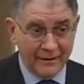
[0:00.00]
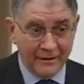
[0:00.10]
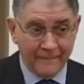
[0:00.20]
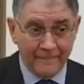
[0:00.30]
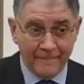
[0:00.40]

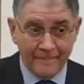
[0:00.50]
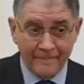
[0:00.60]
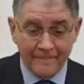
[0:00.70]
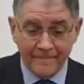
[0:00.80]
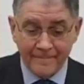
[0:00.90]
Um,
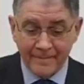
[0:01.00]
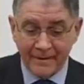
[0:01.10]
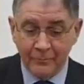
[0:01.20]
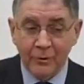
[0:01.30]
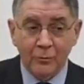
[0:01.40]

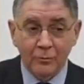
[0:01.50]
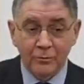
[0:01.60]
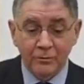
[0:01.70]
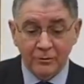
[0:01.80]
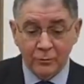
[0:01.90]
we
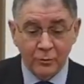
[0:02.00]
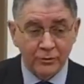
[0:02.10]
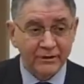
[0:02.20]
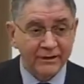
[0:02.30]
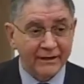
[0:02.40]
could
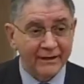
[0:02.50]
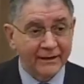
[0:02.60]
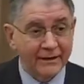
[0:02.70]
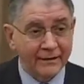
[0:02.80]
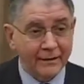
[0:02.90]
quote here
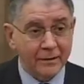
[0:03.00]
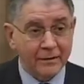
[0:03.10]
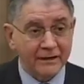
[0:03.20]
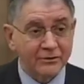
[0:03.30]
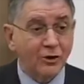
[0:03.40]
uh,
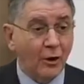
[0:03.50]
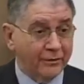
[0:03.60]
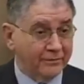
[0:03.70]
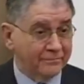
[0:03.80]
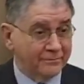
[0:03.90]
St.
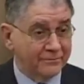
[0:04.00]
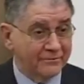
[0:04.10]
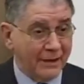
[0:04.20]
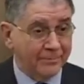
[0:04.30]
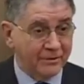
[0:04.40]
John,
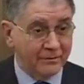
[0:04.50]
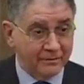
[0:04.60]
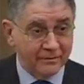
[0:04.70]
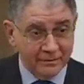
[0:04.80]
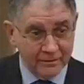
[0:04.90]
chapter
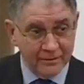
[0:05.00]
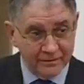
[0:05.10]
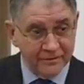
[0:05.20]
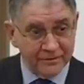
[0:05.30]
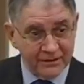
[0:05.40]

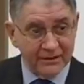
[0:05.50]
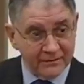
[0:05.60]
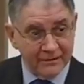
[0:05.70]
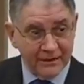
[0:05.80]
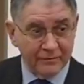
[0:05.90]

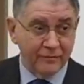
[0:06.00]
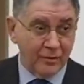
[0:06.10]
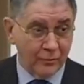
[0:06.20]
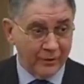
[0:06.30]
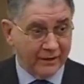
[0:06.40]
15 and
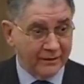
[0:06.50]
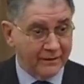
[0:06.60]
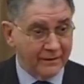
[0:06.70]
following.